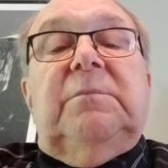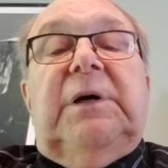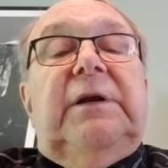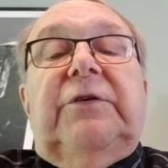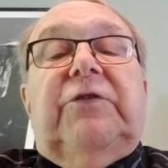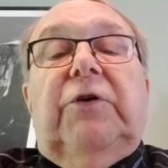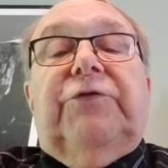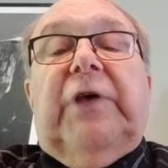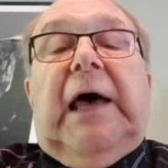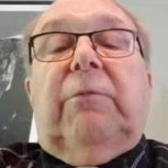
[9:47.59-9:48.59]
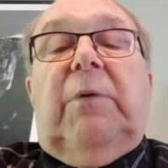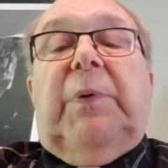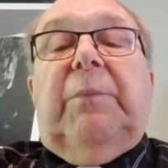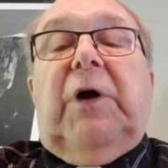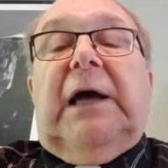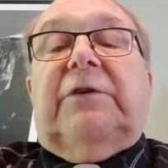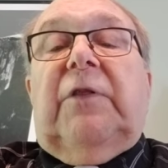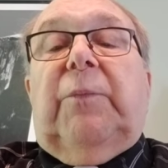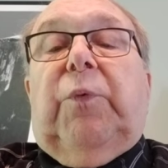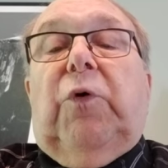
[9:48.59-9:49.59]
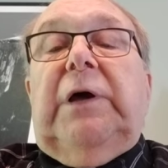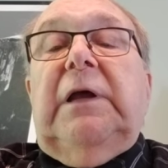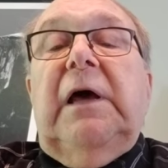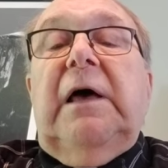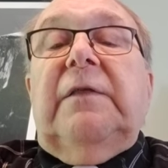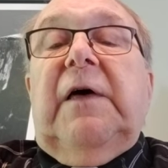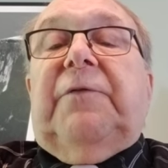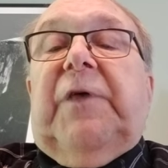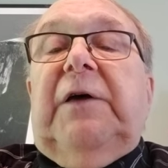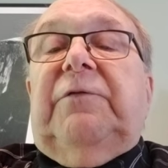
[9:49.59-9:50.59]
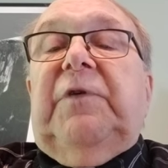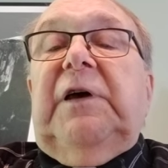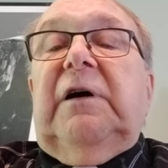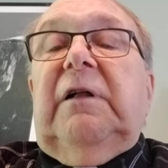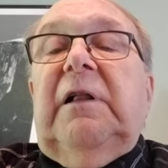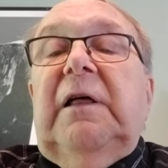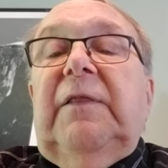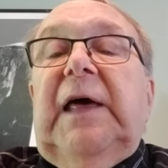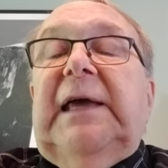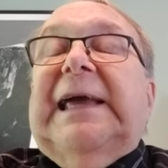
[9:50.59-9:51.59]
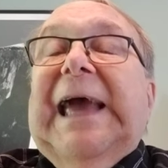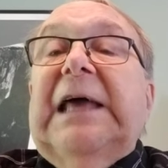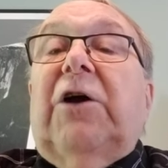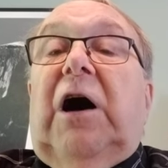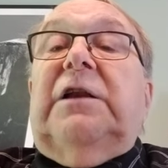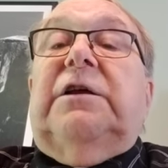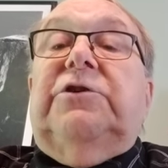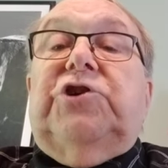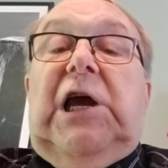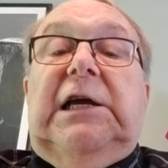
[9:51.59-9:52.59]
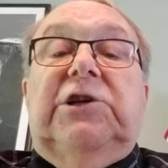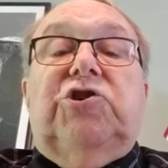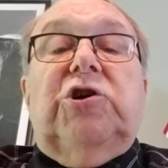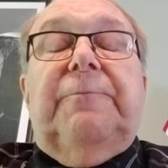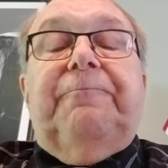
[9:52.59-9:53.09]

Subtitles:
But it is so sad when people get to the point that they feel they cannot change.